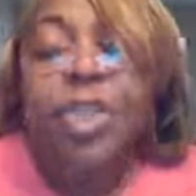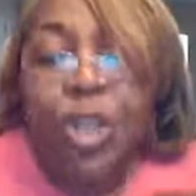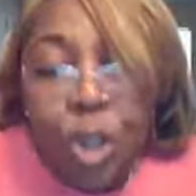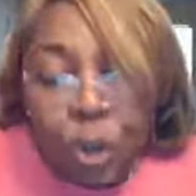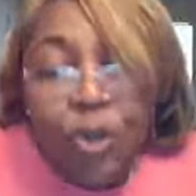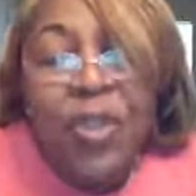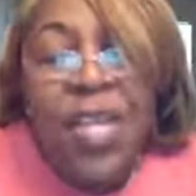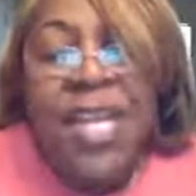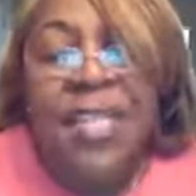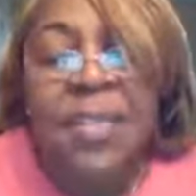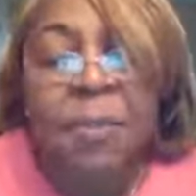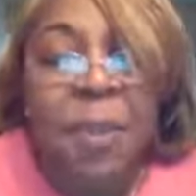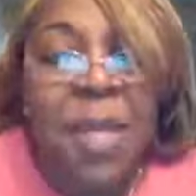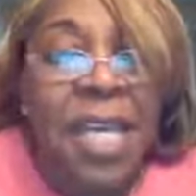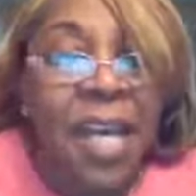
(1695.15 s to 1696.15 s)
Do
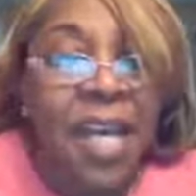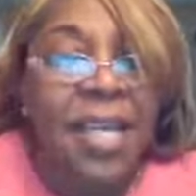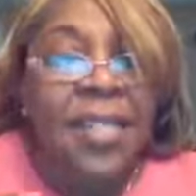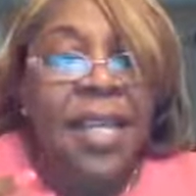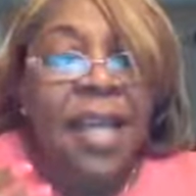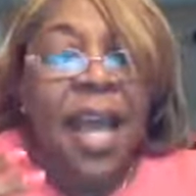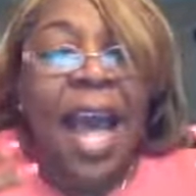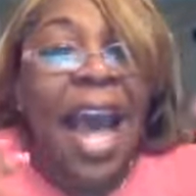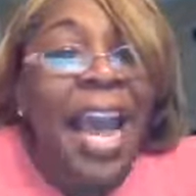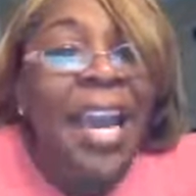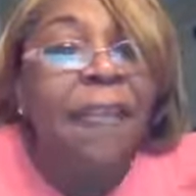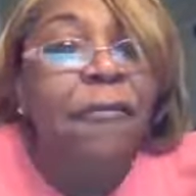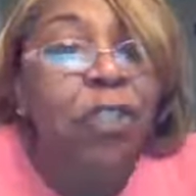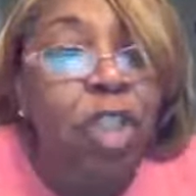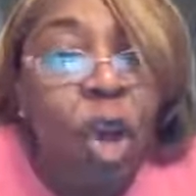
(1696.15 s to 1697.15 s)
this because
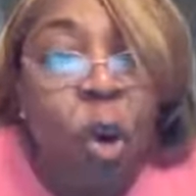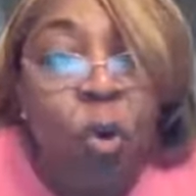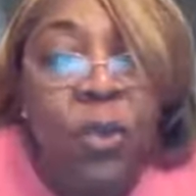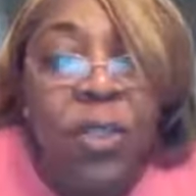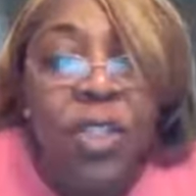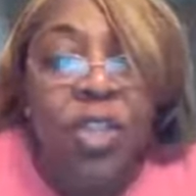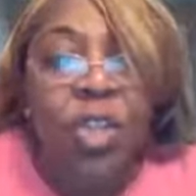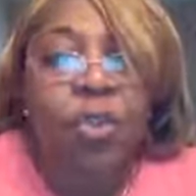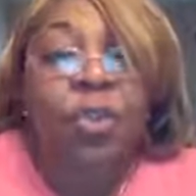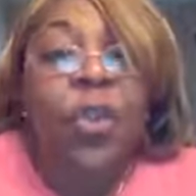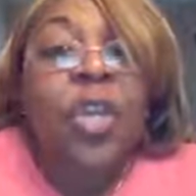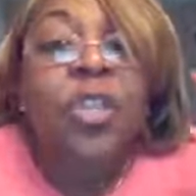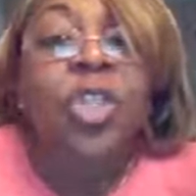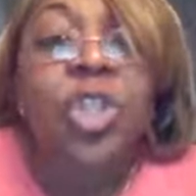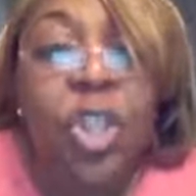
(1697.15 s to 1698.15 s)
I have chosen
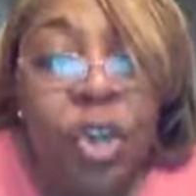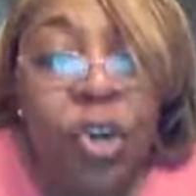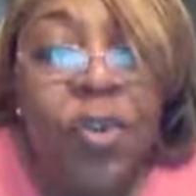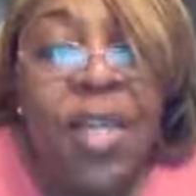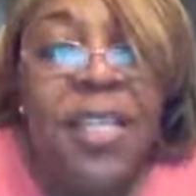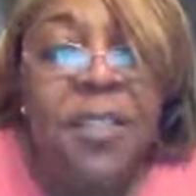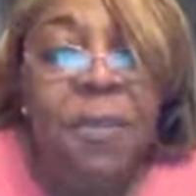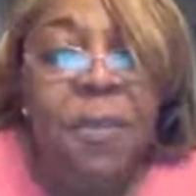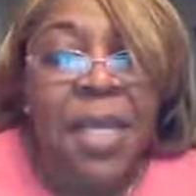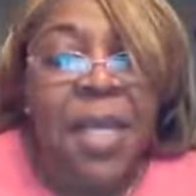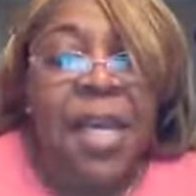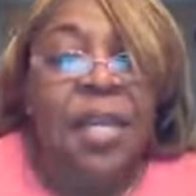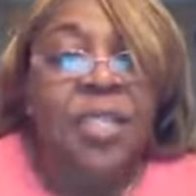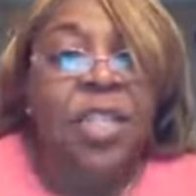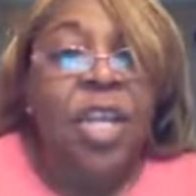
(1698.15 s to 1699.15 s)
you. Do this
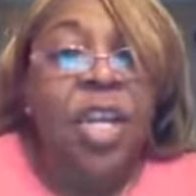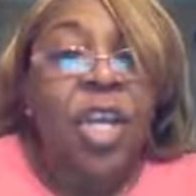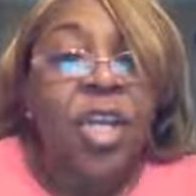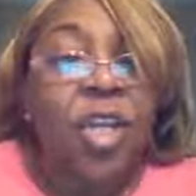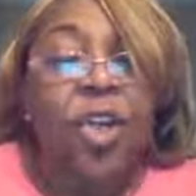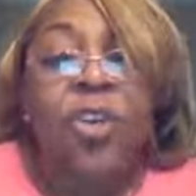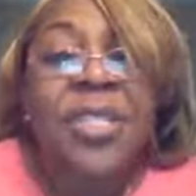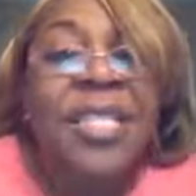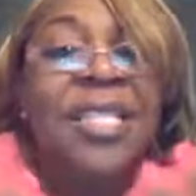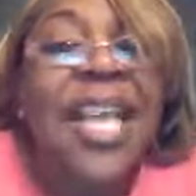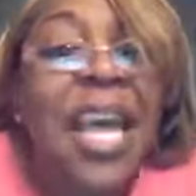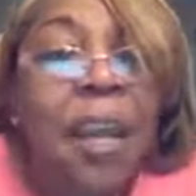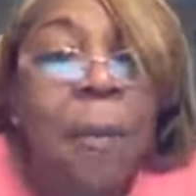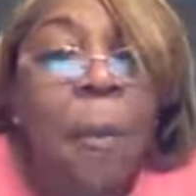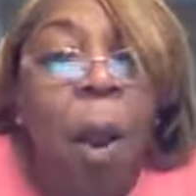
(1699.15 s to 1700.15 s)
because you're
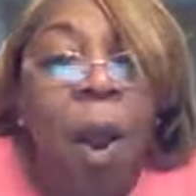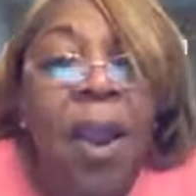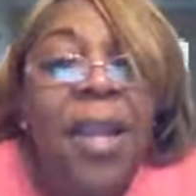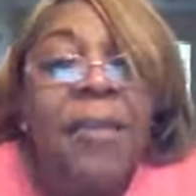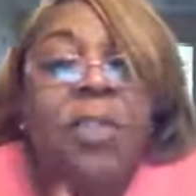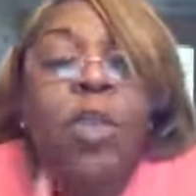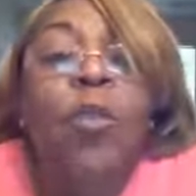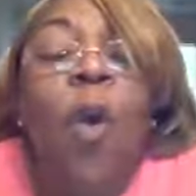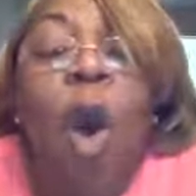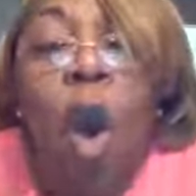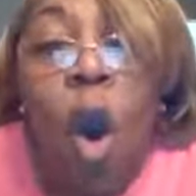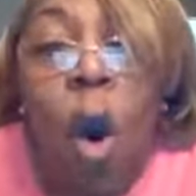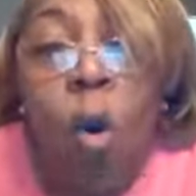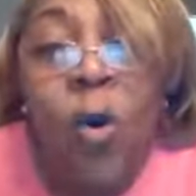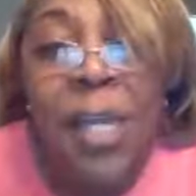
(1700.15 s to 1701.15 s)
set apart to a
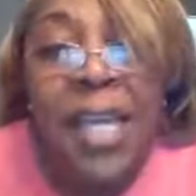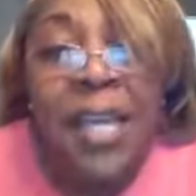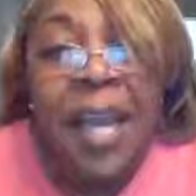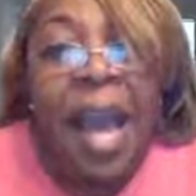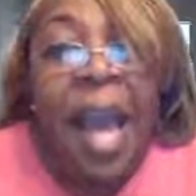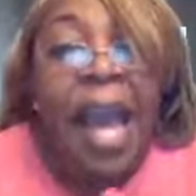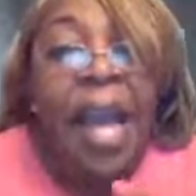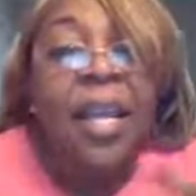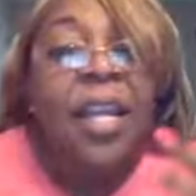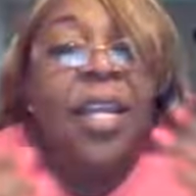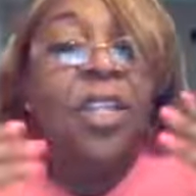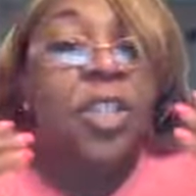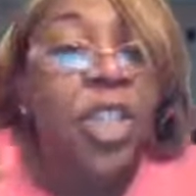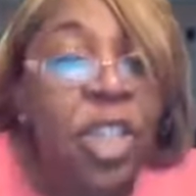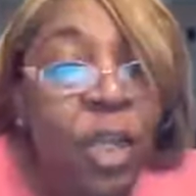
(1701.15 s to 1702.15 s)
holy God.
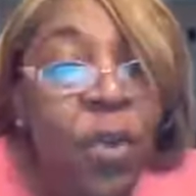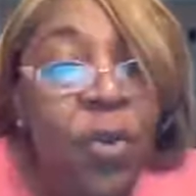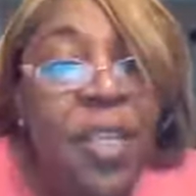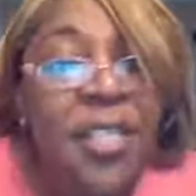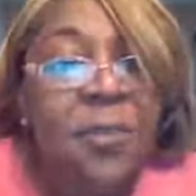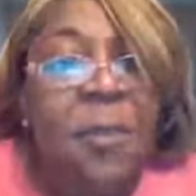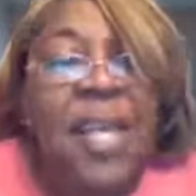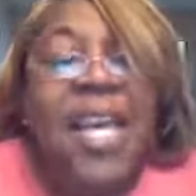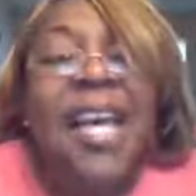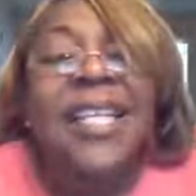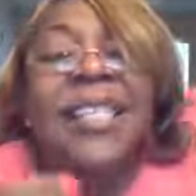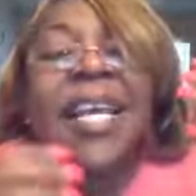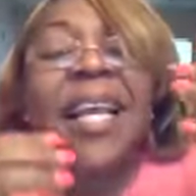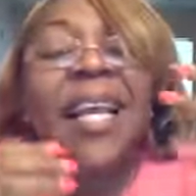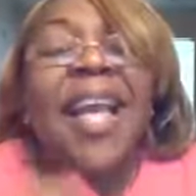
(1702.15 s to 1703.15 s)
Do this
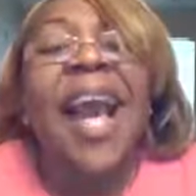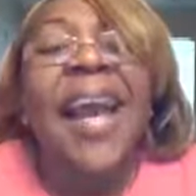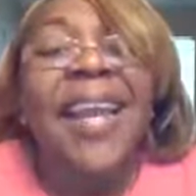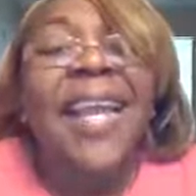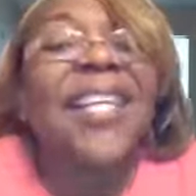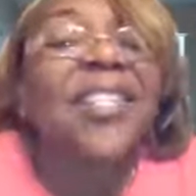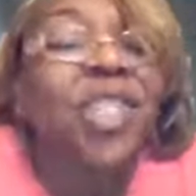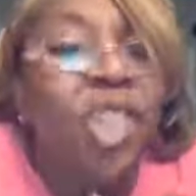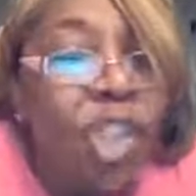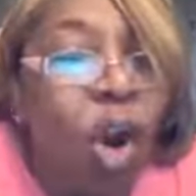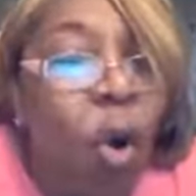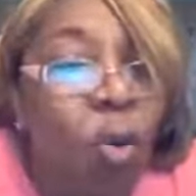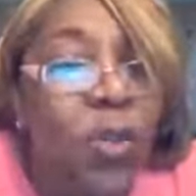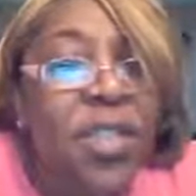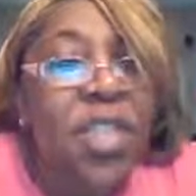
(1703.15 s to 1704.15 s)
because God has
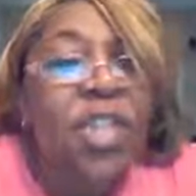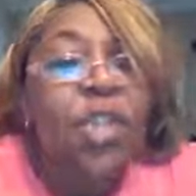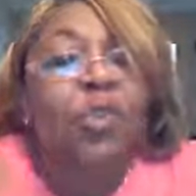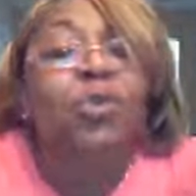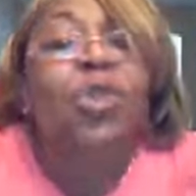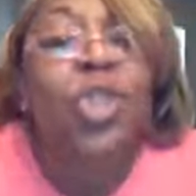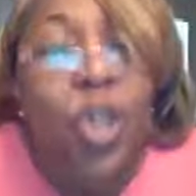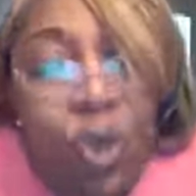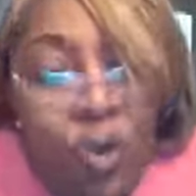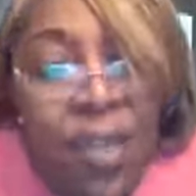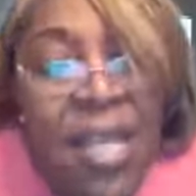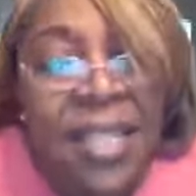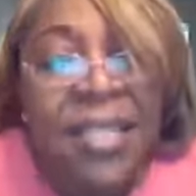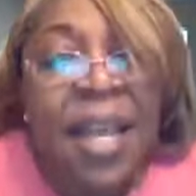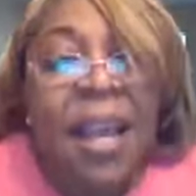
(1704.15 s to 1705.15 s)
chosen you. Do
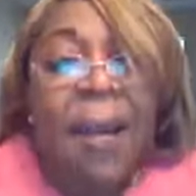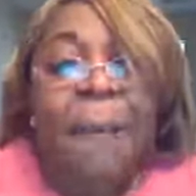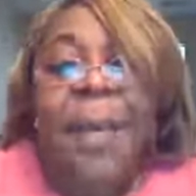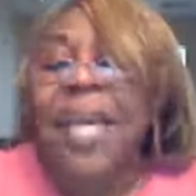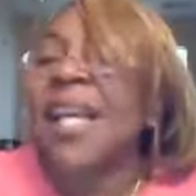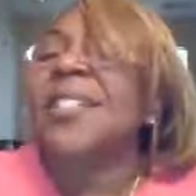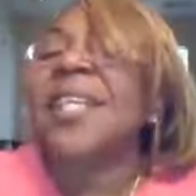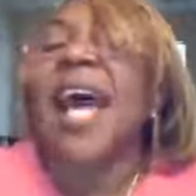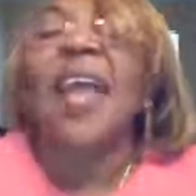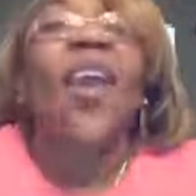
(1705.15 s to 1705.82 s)
this because